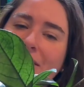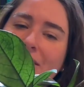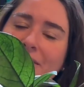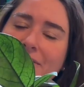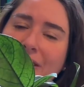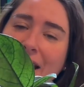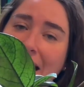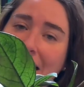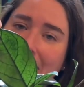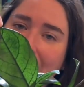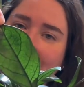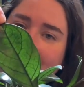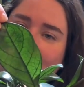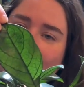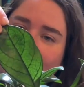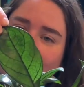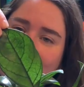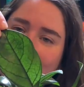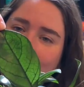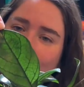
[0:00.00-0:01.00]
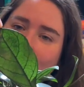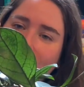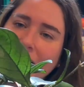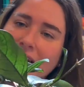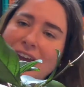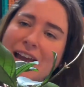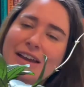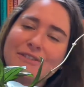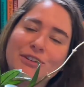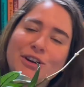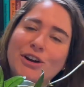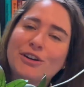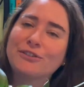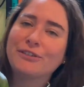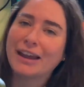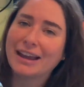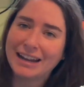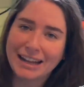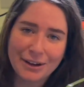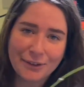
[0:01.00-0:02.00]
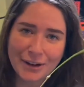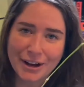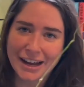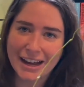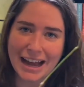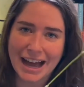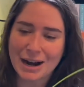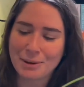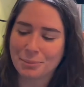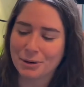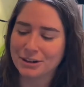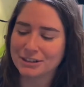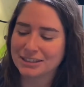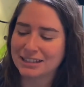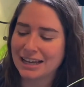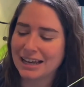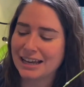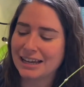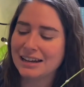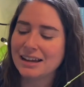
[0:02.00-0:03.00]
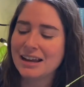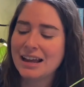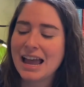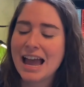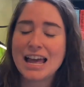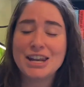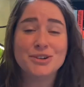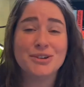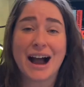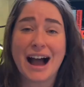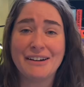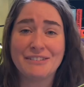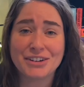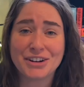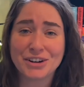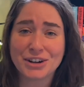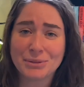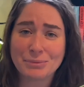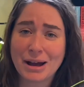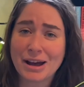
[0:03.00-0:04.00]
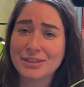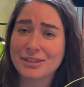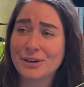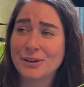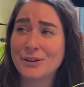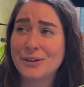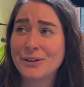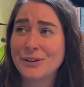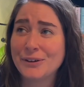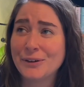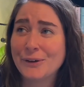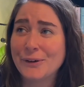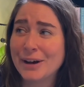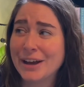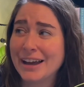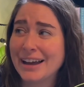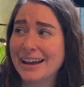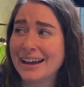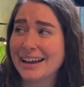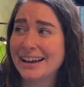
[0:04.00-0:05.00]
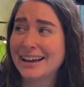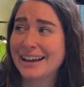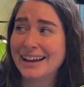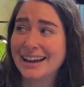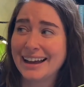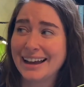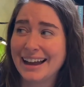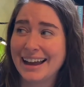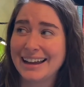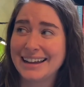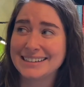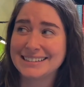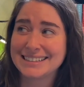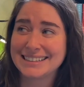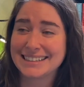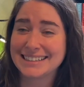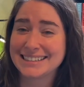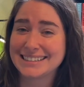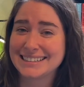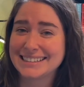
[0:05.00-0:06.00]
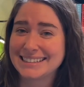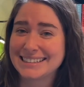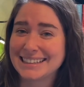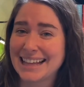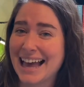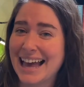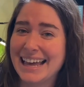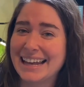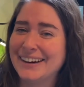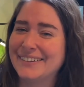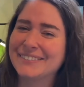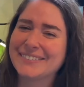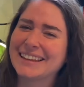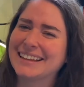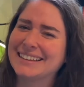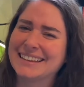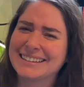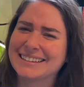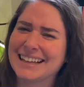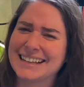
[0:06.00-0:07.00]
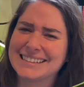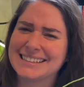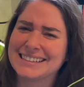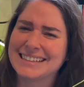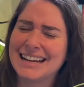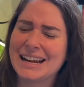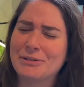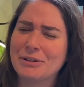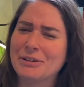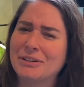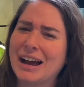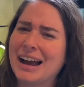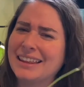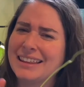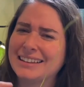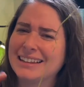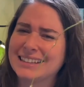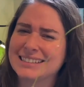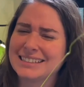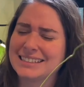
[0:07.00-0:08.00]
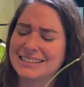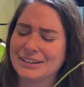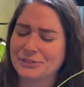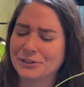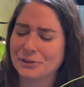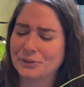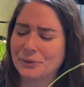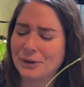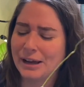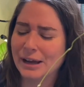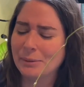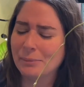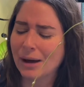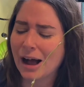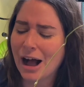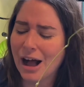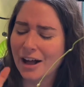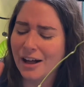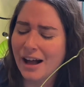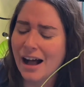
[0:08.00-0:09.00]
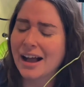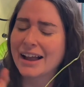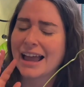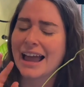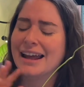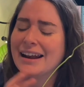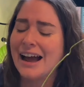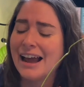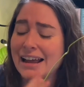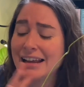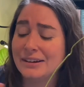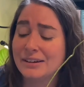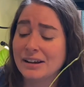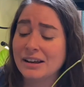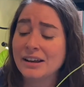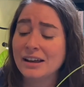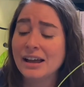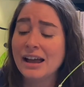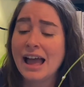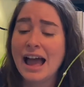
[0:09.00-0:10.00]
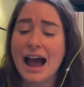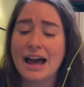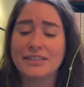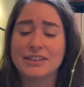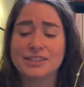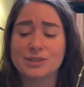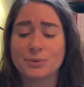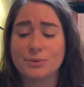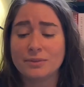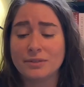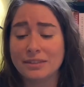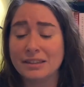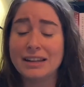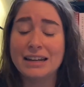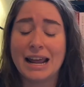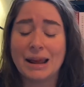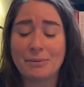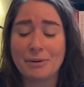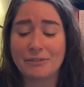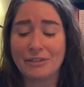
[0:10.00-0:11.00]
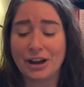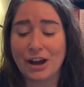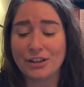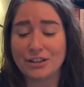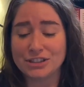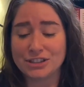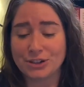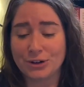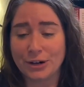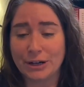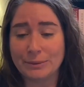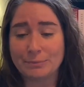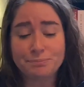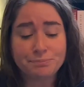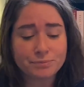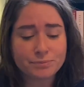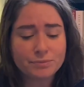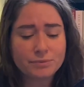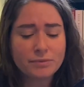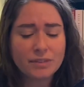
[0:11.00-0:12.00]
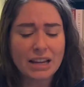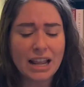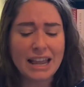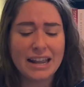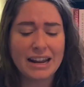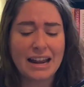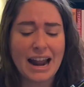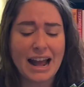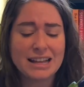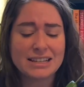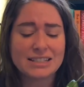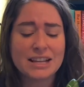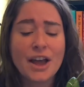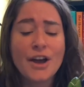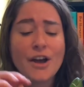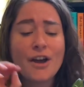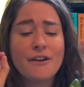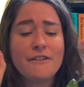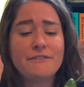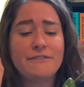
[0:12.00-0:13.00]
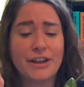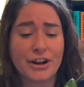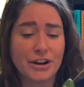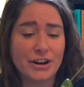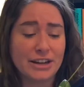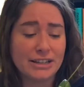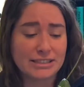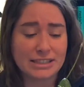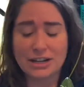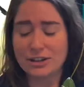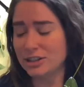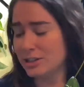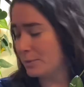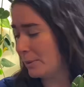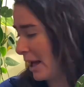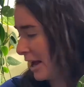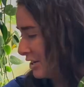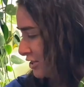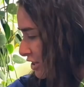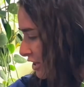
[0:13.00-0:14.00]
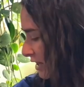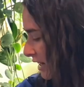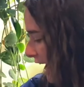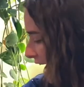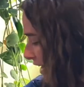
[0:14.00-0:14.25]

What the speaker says: the veining on this Hoya. If you're a veiny Hoya kind of person and you haven't heard about the Hoya Kaimuki, I don't think that that's the name of it. I think that's a different Hoya, but I had the name of it on the screen. And it has very subtle splashing. I